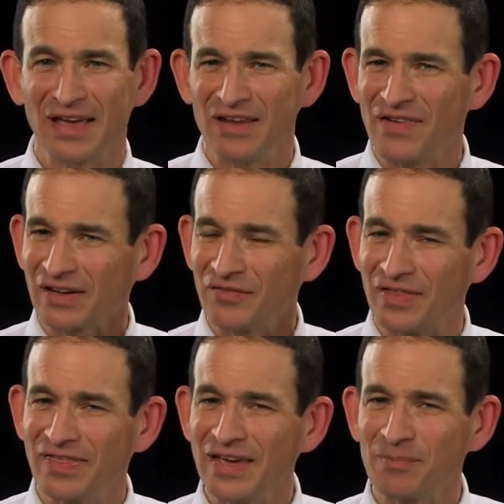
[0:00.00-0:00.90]
In fact, if you
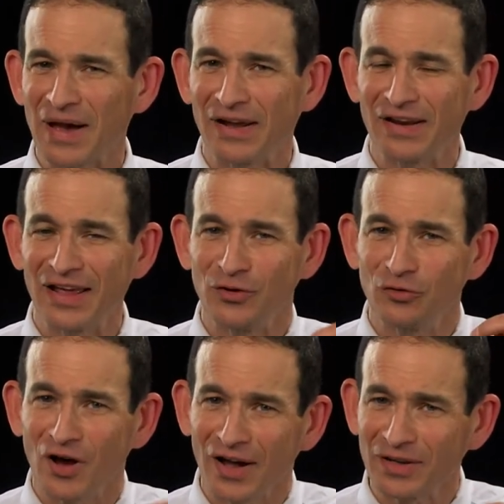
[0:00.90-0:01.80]
think about it and you
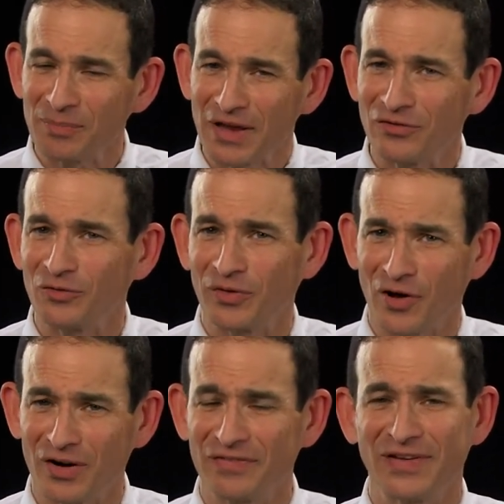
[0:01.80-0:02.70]
talk to patients with
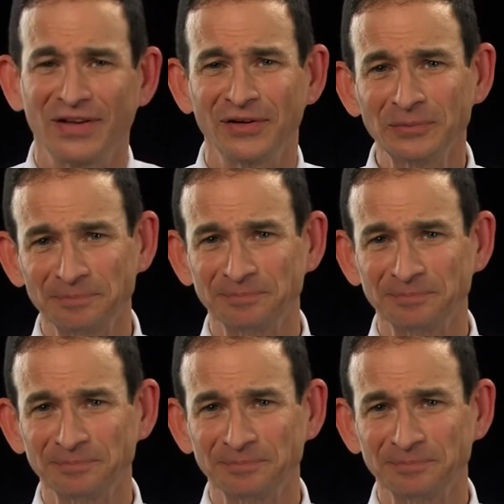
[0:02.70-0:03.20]
heart failure